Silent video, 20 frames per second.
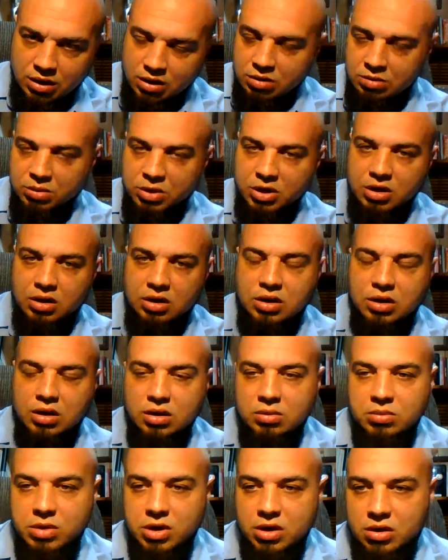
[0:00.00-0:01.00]
Amen and
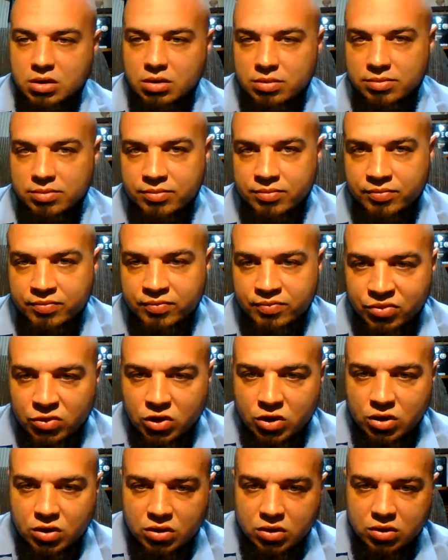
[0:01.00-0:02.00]
amen.
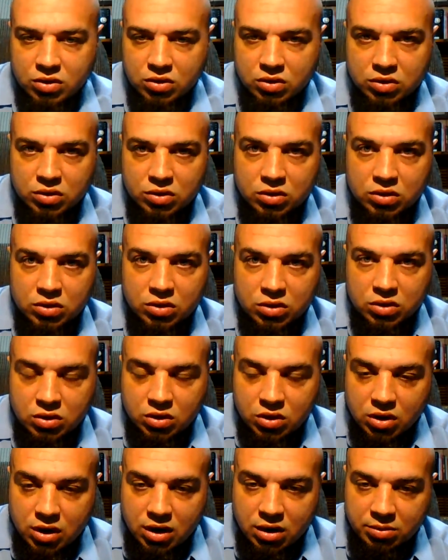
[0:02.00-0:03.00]

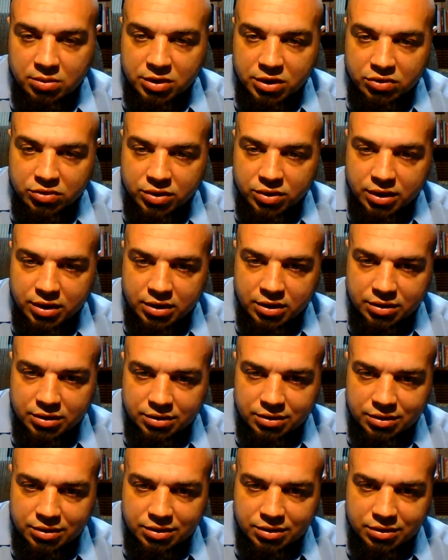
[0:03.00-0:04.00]
I've been
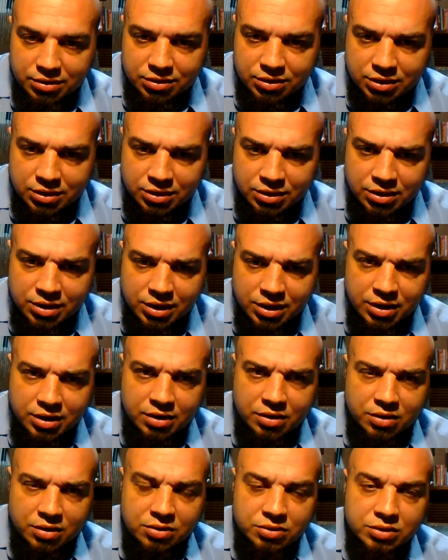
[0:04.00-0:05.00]
thinking today
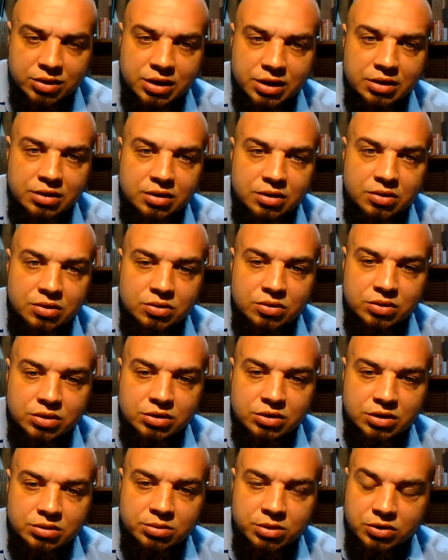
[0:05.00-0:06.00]
all day long
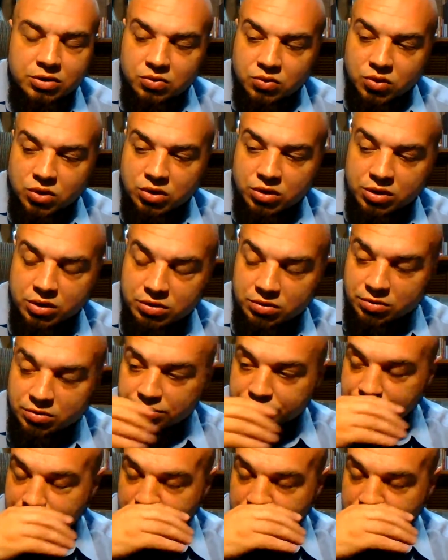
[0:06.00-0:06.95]
as I've been working